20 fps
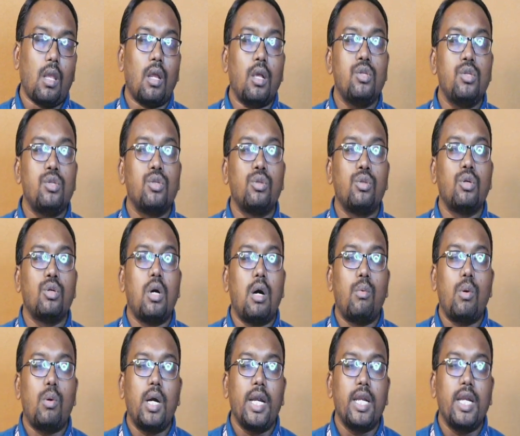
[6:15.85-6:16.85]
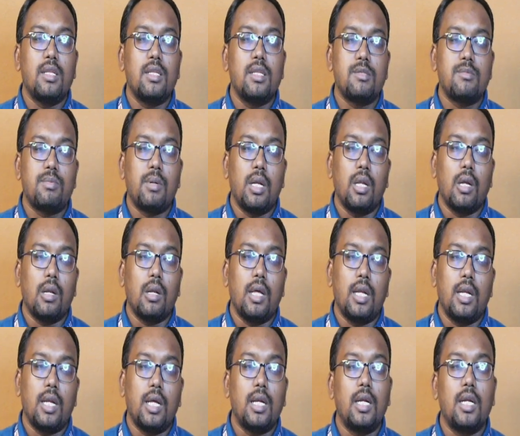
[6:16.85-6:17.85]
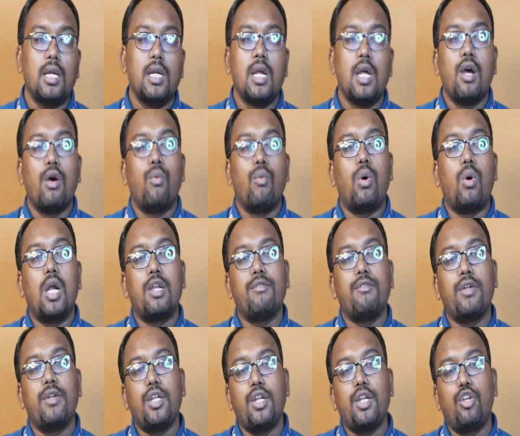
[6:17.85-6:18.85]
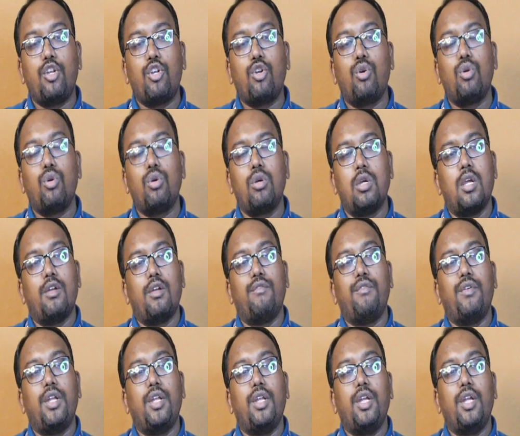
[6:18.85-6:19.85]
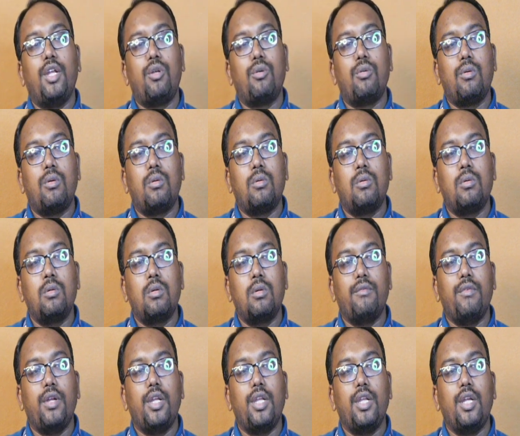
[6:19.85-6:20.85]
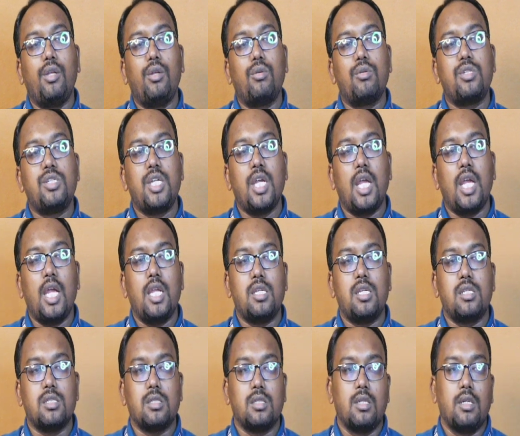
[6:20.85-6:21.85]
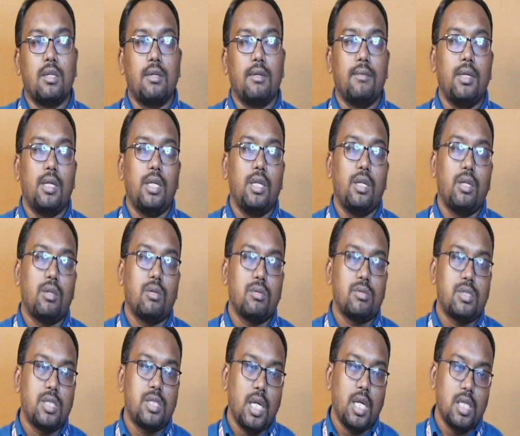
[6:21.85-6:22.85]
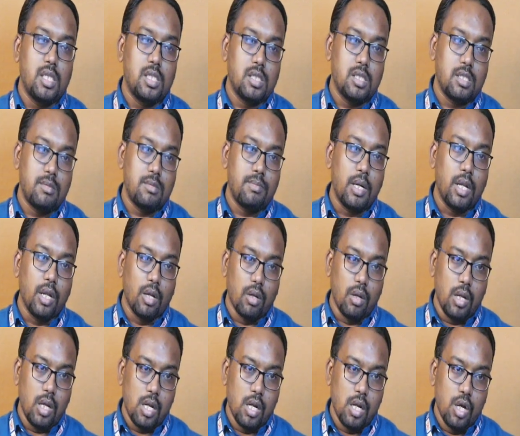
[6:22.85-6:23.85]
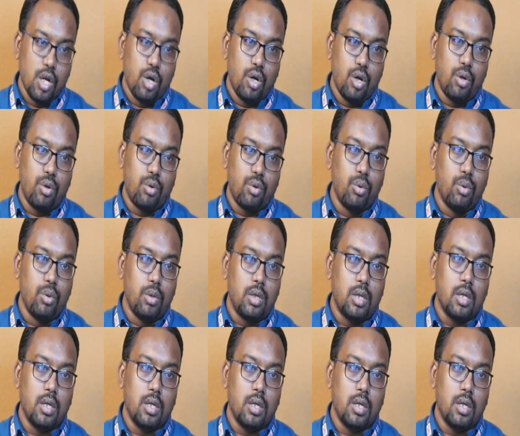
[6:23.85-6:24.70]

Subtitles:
So to avoid this particular error, what we need to do? We need to change this particular root.